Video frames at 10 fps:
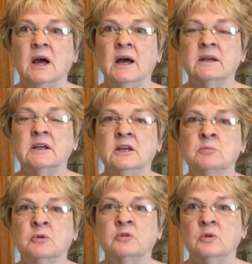I
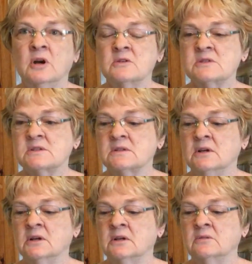came across
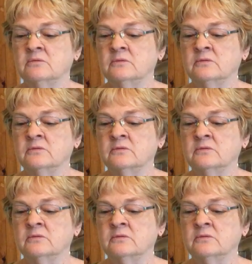a